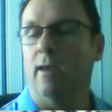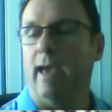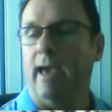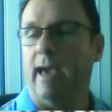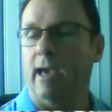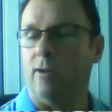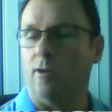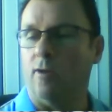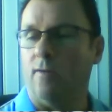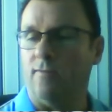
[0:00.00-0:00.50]

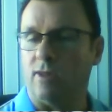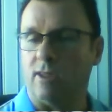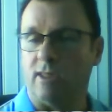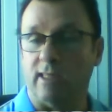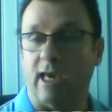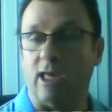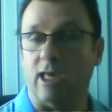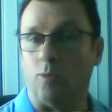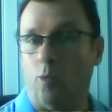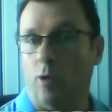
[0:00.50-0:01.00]
And obviously
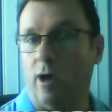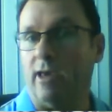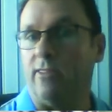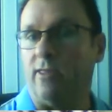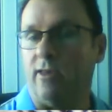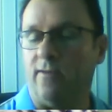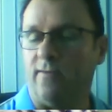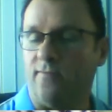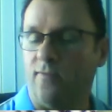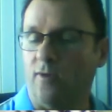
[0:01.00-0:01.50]
that's why
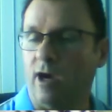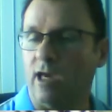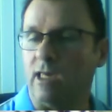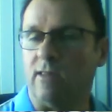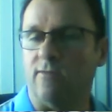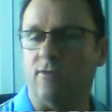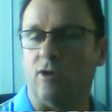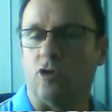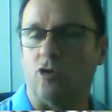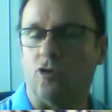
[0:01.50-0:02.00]
the
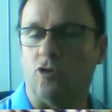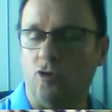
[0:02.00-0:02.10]
advice of a